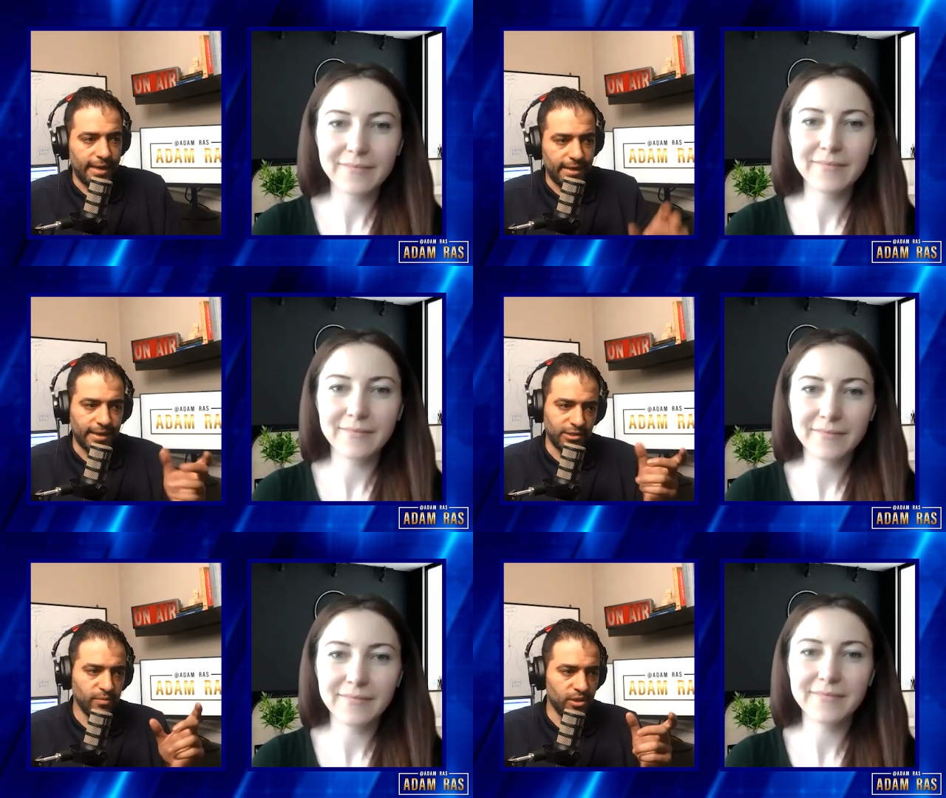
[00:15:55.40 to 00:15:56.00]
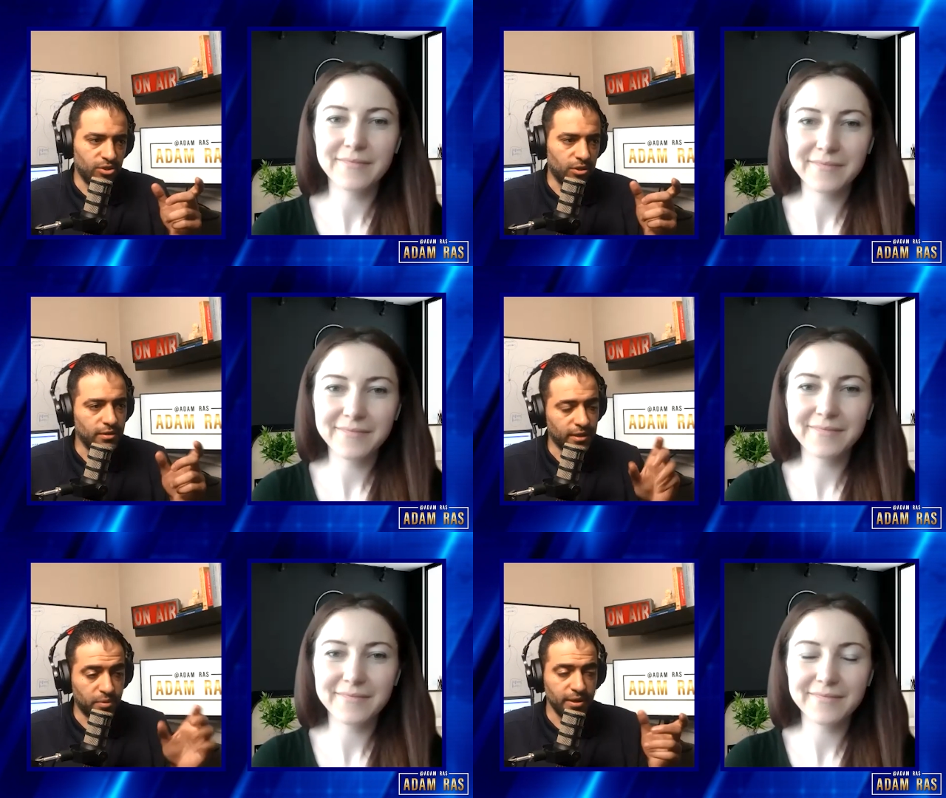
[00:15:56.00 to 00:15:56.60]
Speaker 1: as you mentioned,
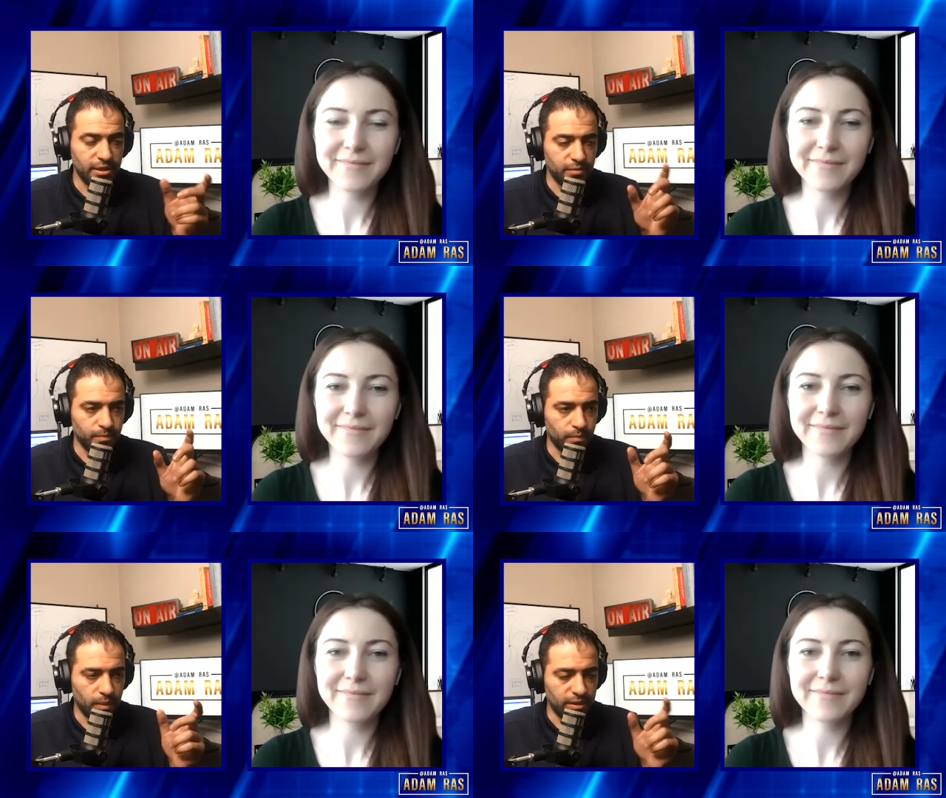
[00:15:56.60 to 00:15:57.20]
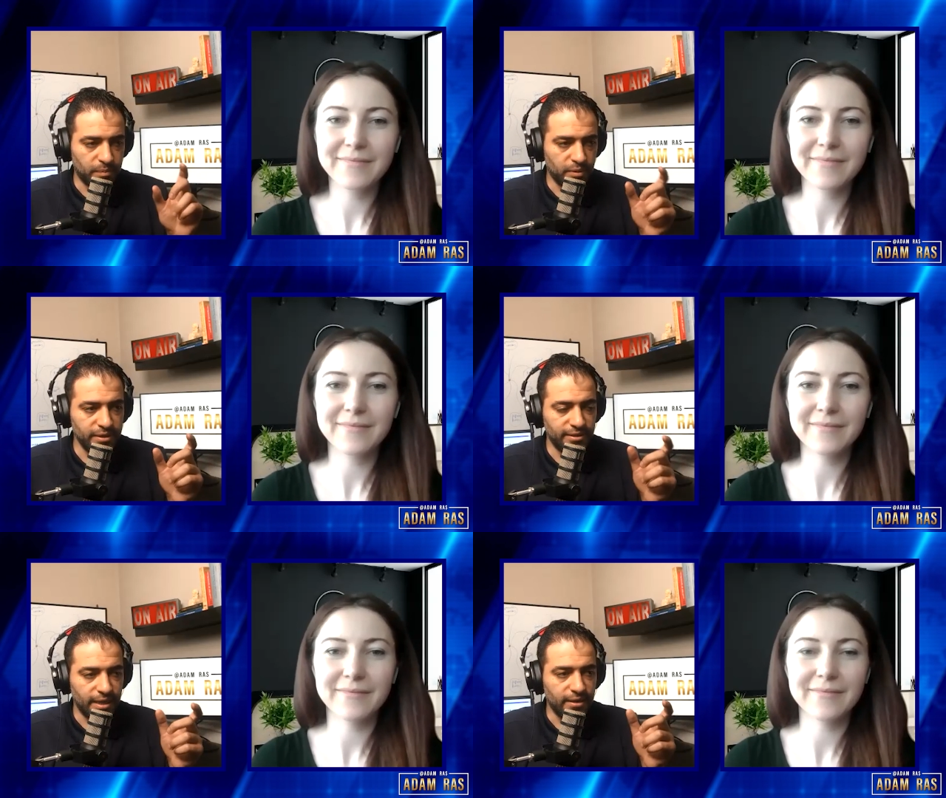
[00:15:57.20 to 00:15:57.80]
the price the price
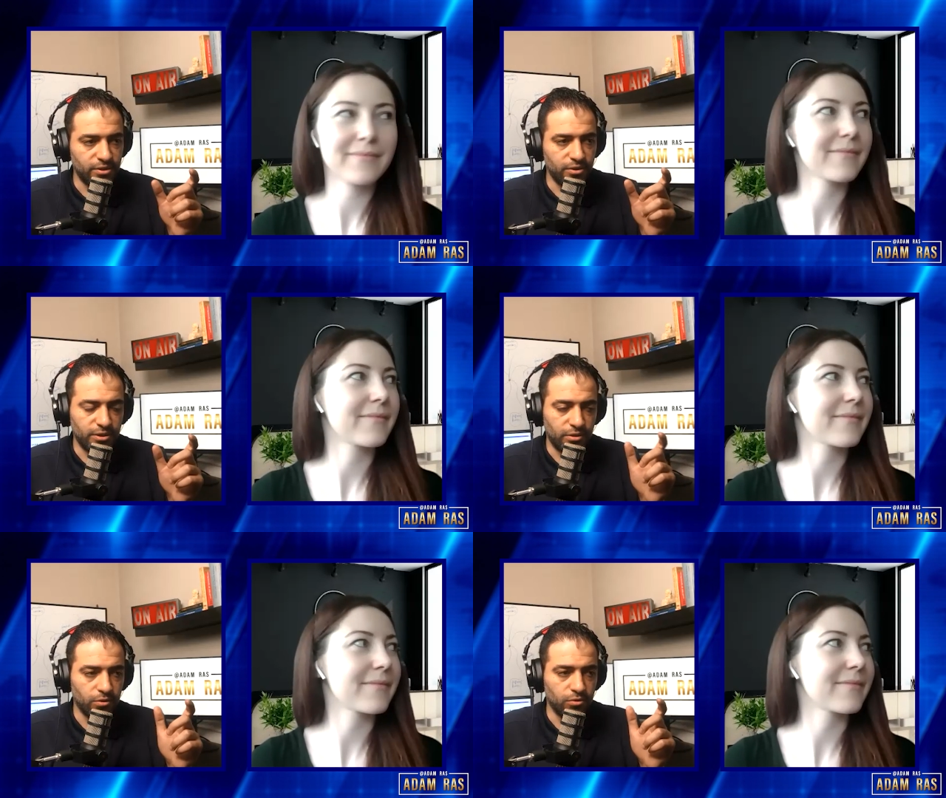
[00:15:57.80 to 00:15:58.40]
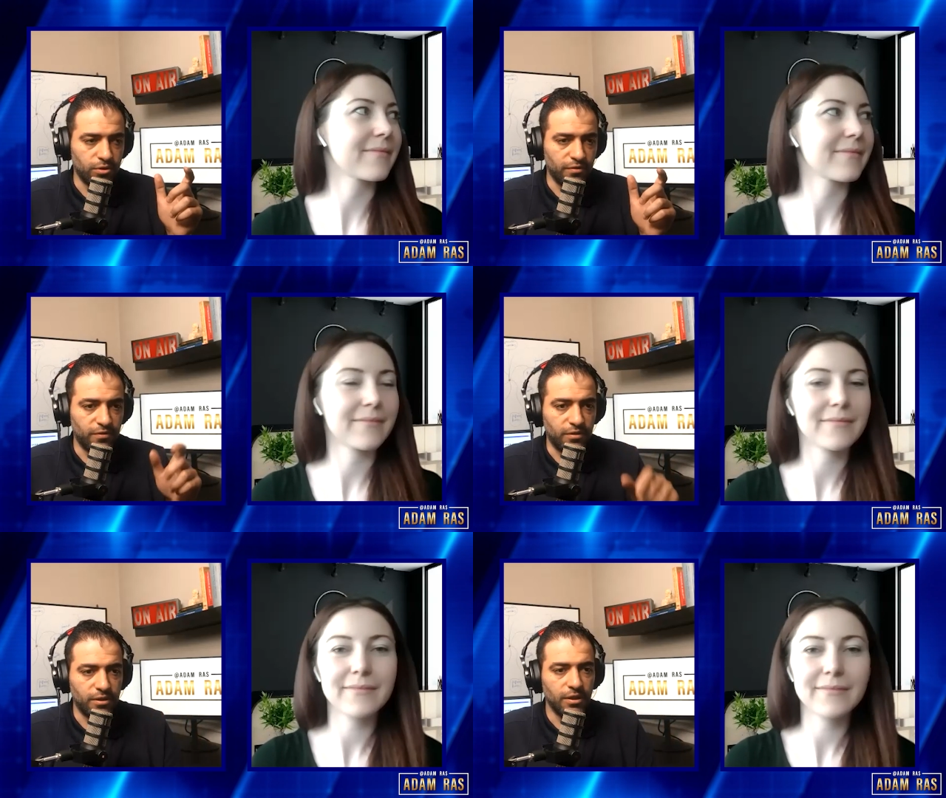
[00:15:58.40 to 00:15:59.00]
tag there is also
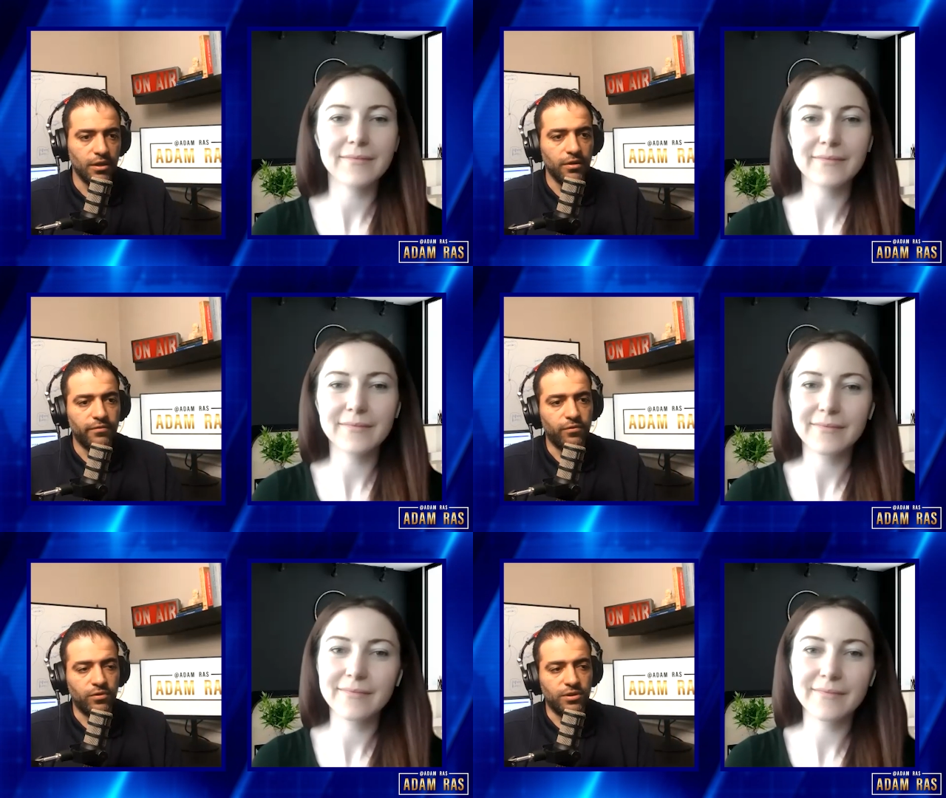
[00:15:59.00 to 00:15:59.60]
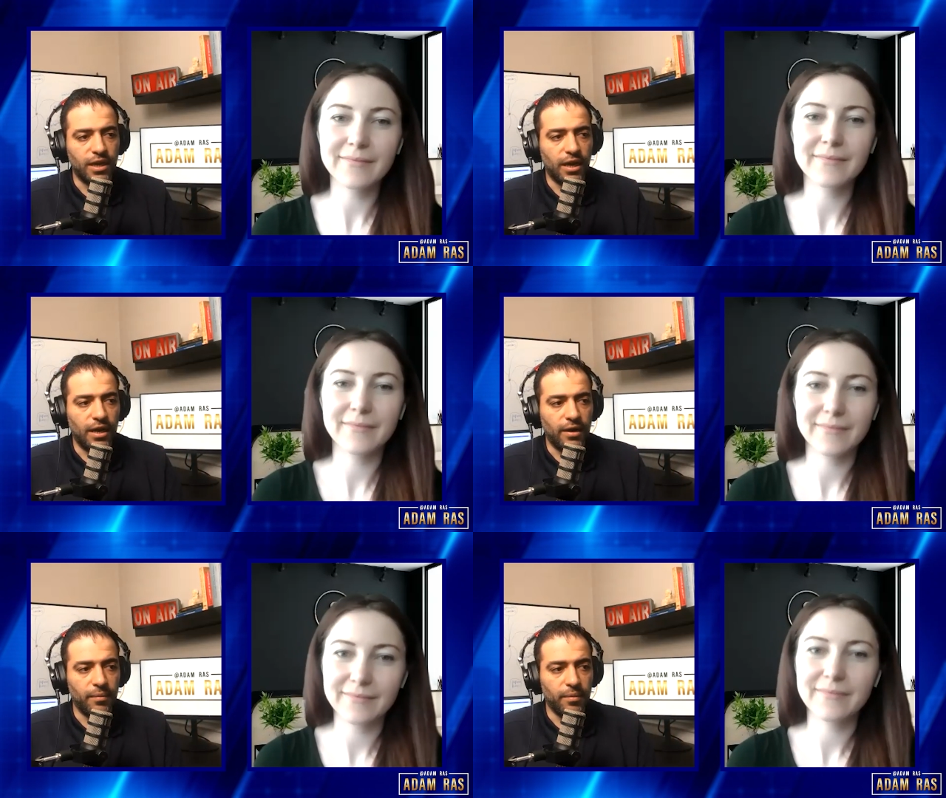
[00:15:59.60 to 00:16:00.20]
different for
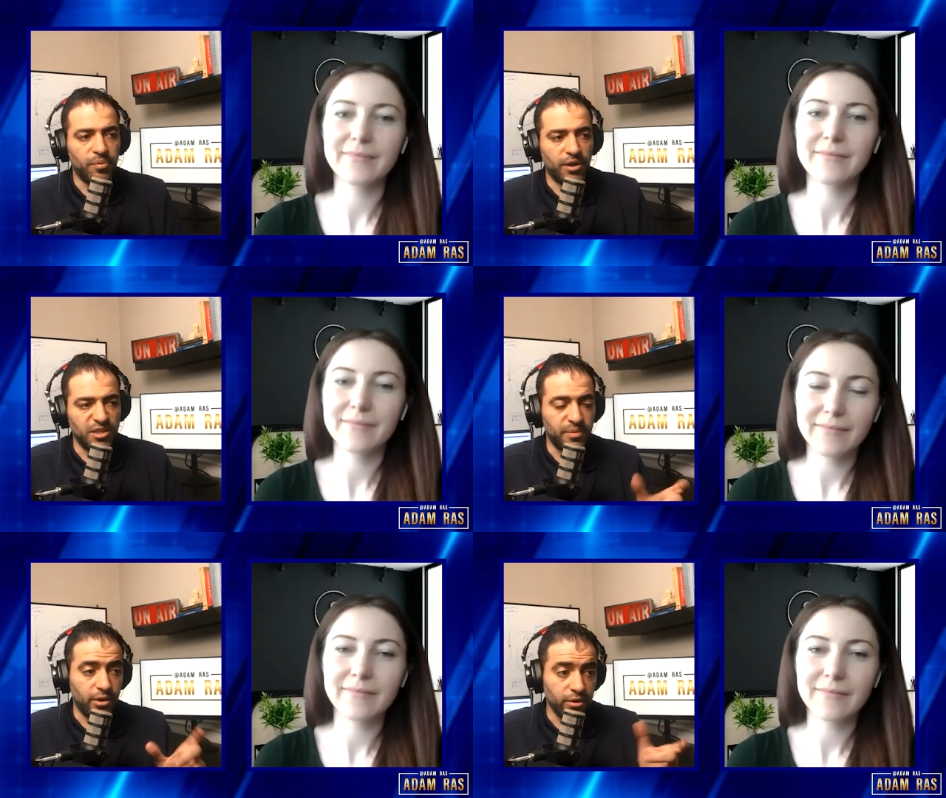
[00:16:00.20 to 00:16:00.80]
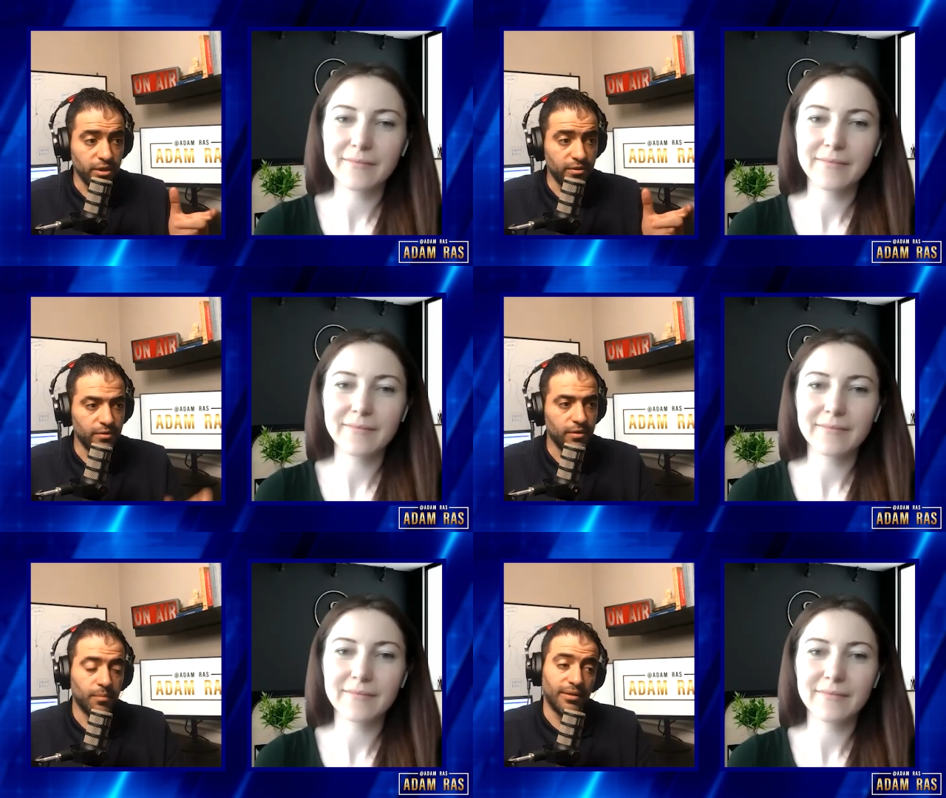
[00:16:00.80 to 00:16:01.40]
the price per unit,
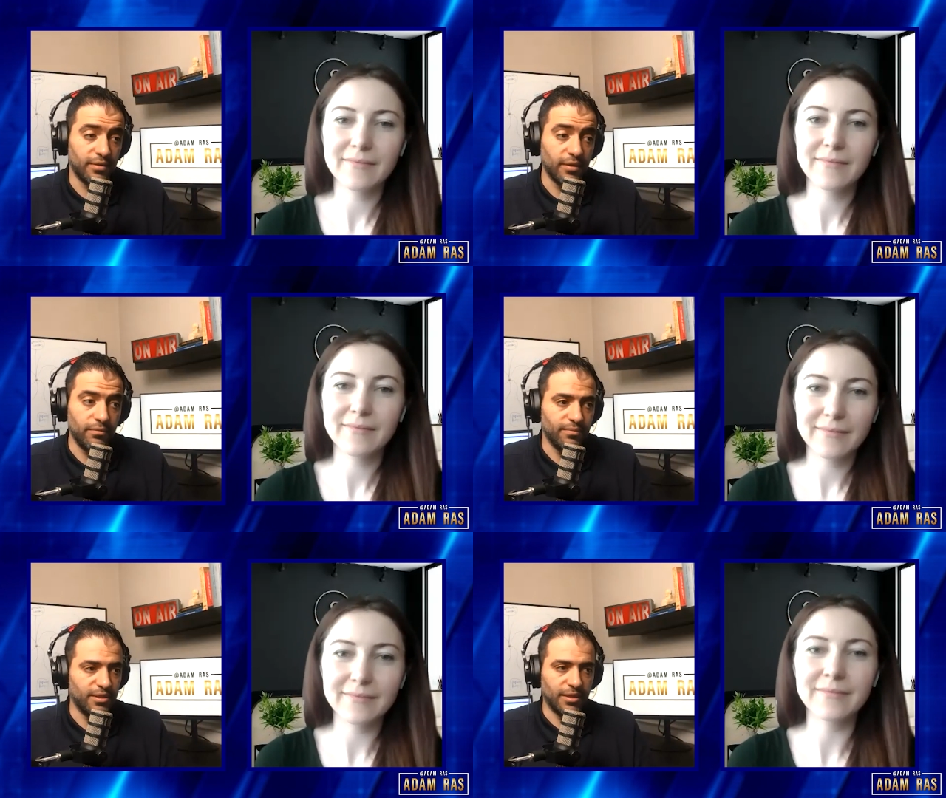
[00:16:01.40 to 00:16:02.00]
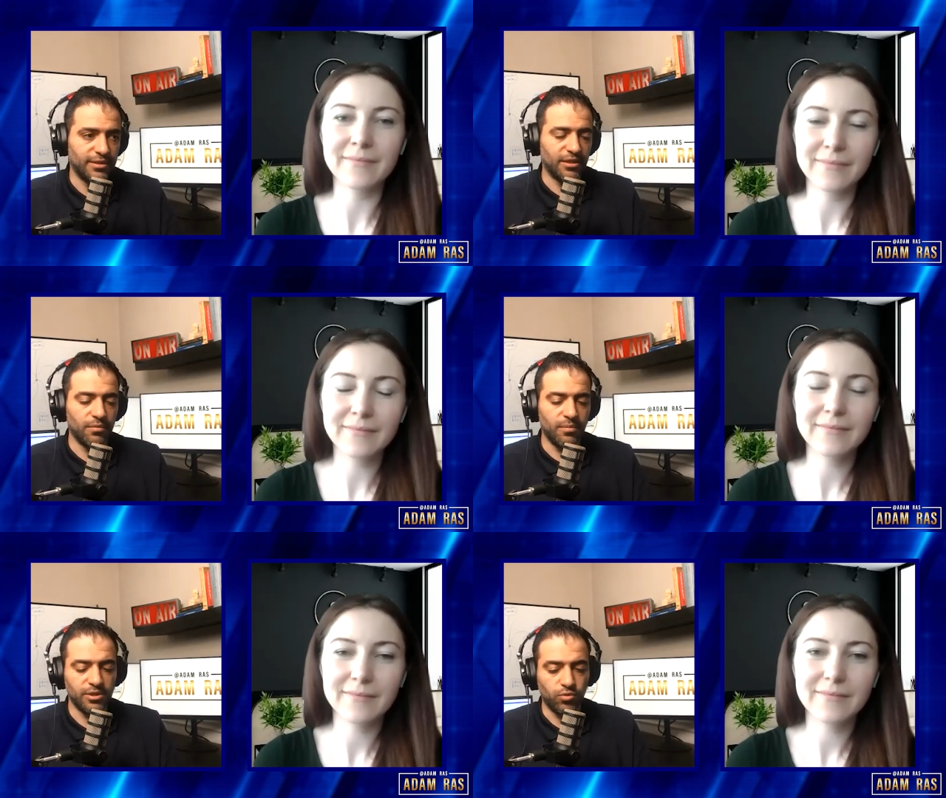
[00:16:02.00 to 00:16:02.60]
but uh, the, mm-hmm. the number is